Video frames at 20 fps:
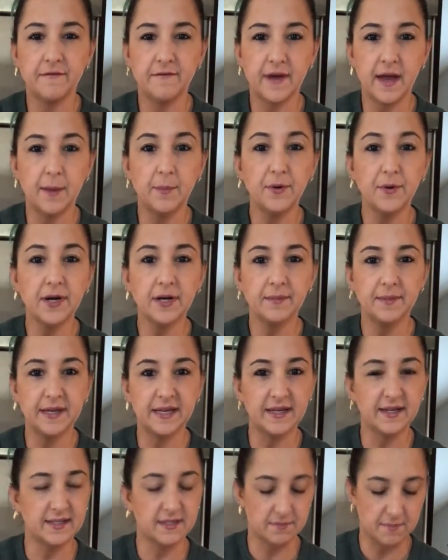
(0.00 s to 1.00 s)
fabric
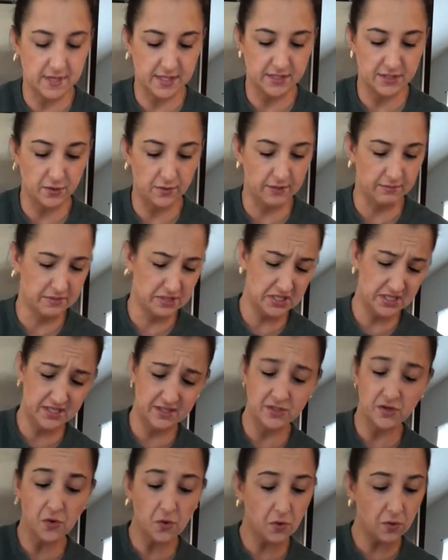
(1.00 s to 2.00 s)
because my sewing
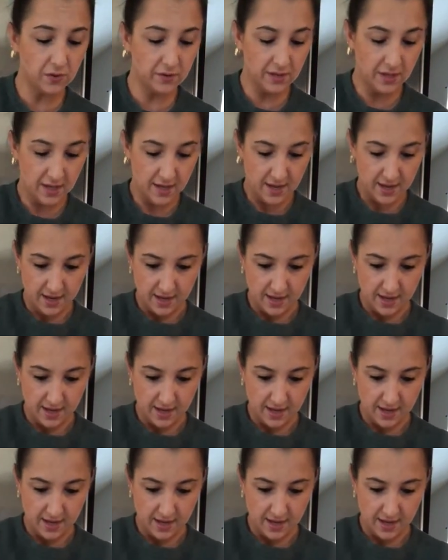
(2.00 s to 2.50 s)
machine's old,